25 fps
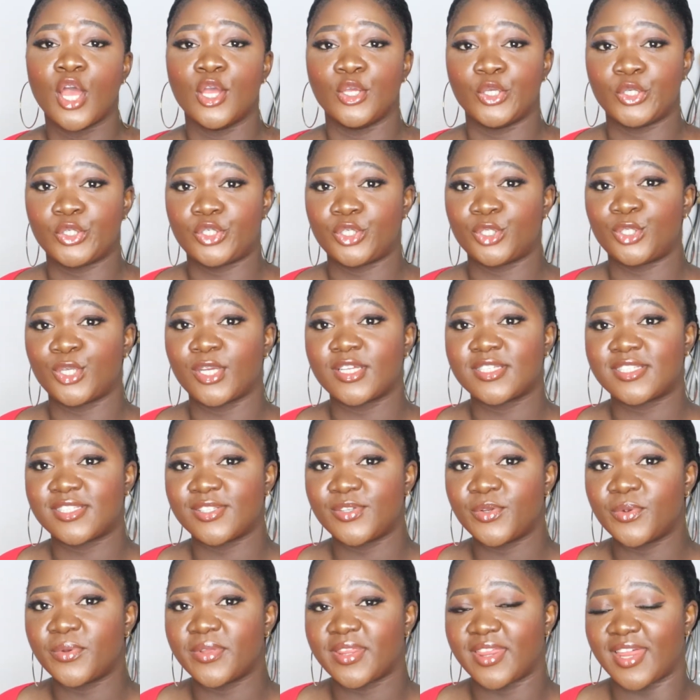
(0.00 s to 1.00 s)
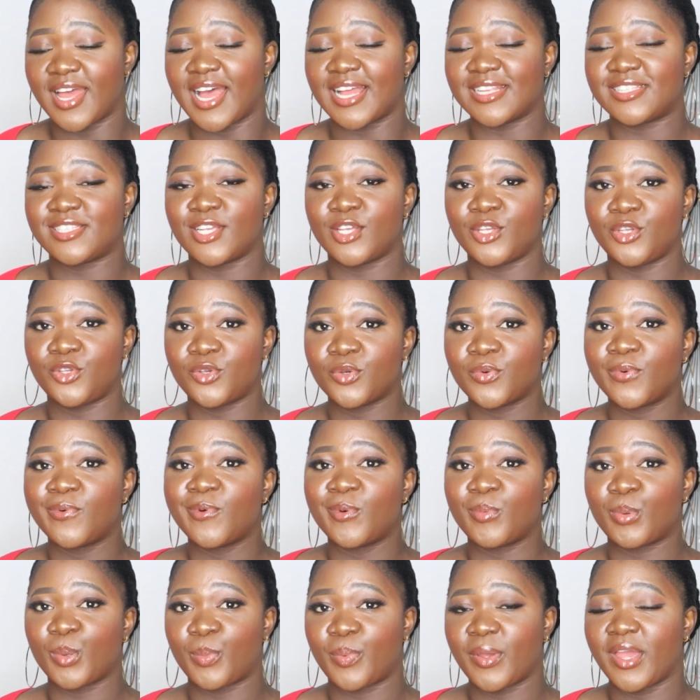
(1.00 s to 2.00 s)
you should just know that you
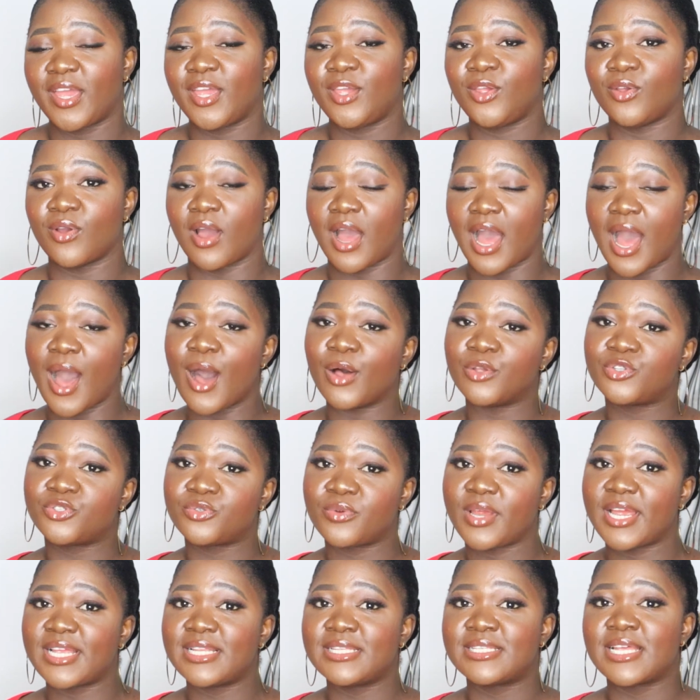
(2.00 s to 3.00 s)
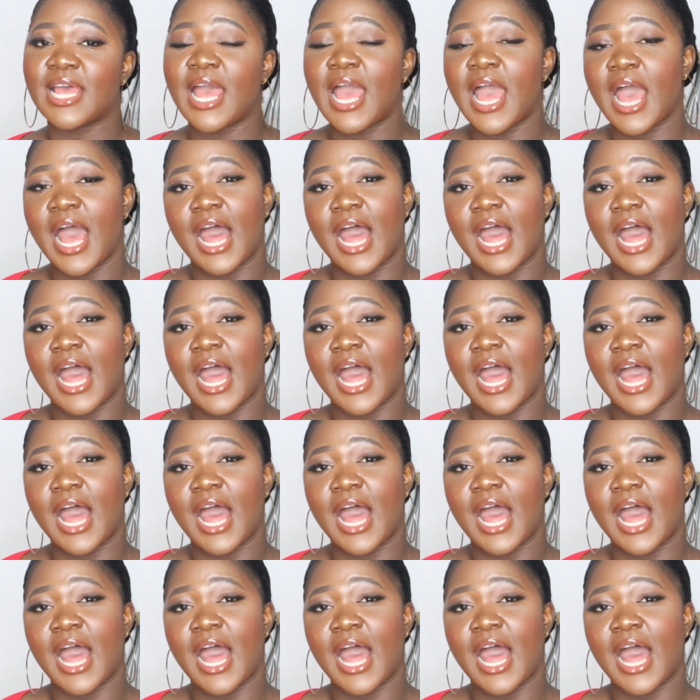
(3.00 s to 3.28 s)
will be paying your house rent